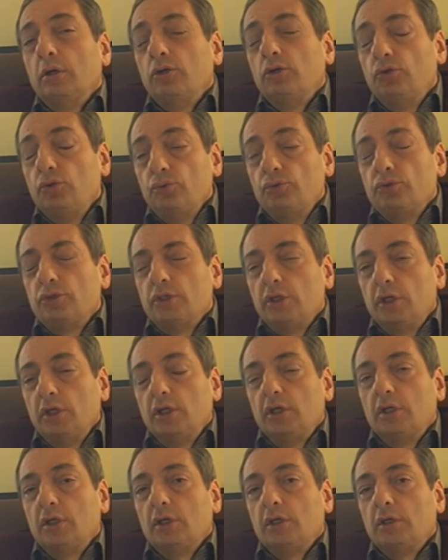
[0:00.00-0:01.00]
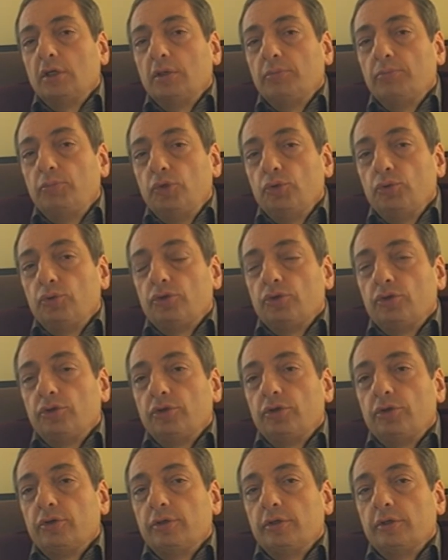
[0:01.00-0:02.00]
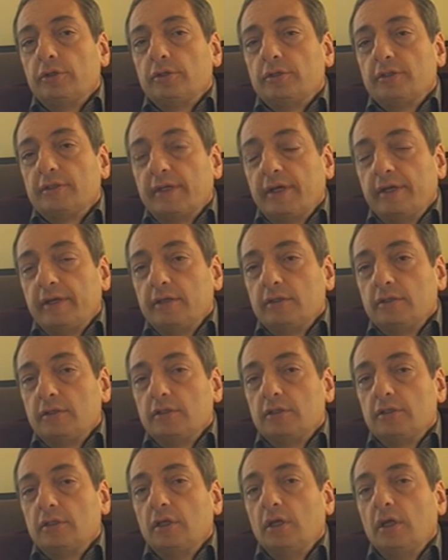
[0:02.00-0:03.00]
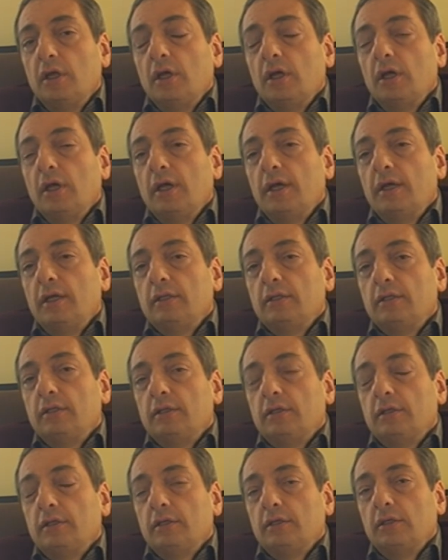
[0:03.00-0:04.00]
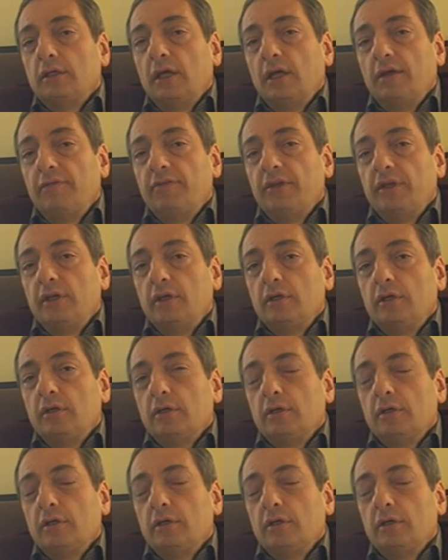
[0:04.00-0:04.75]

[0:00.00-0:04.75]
using computer science and having